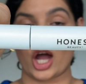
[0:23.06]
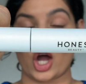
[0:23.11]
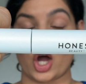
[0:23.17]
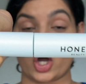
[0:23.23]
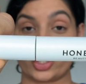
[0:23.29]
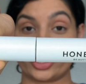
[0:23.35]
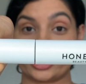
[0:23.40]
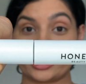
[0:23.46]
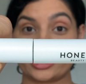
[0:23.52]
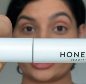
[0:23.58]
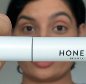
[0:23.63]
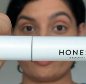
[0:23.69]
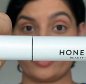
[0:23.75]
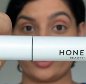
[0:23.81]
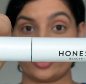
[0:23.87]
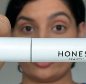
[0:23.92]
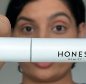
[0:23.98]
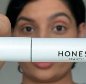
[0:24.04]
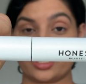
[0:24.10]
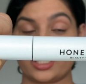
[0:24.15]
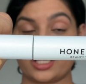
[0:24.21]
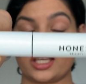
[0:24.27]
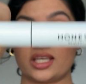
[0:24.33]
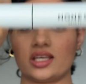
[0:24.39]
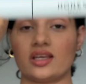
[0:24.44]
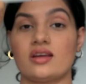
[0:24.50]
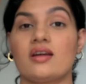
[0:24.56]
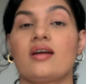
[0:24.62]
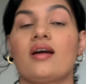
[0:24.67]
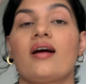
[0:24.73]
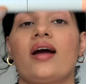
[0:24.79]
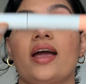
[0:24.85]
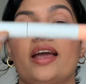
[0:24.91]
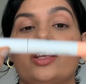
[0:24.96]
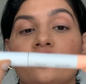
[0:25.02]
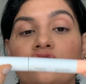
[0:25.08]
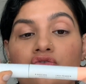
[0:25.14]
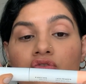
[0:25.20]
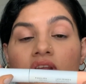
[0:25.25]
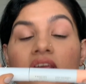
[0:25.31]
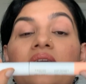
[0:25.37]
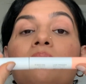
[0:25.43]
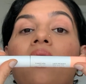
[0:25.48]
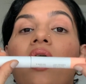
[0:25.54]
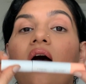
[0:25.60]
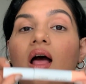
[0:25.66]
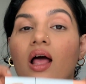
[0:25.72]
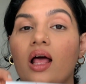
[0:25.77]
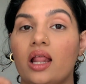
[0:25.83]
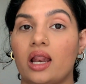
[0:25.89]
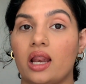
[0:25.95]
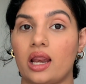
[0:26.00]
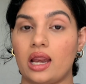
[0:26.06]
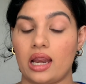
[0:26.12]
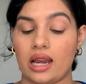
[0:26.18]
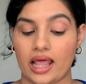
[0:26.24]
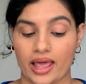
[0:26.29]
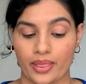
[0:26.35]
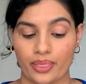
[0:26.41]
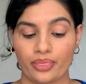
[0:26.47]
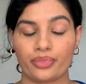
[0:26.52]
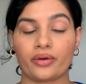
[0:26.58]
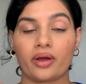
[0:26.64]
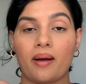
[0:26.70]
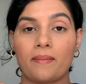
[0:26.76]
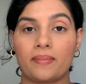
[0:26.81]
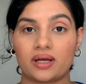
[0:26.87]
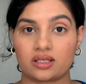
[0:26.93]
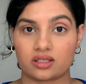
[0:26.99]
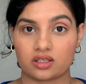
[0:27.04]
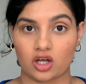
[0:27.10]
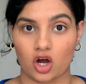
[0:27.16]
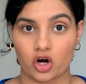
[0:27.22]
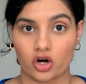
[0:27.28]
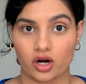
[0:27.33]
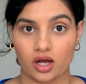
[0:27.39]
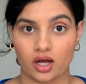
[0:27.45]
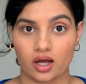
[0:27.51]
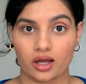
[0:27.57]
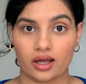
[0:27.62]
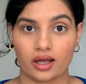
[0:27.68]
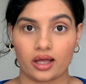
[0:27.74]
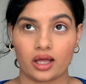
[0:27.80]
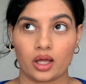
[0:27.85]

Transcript: Honest Beauty Extreme Length Mascara